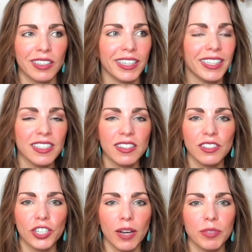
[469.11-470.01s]
It gets the
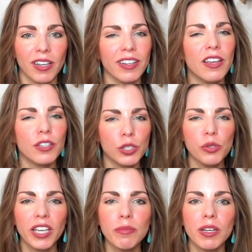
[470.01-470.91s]
job done. The two
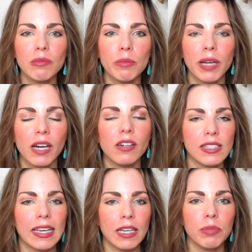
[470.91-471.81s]
K minimum balance
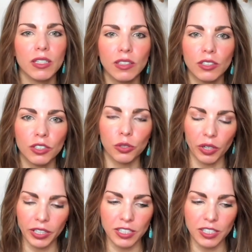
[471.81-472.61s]
can be a little annoying,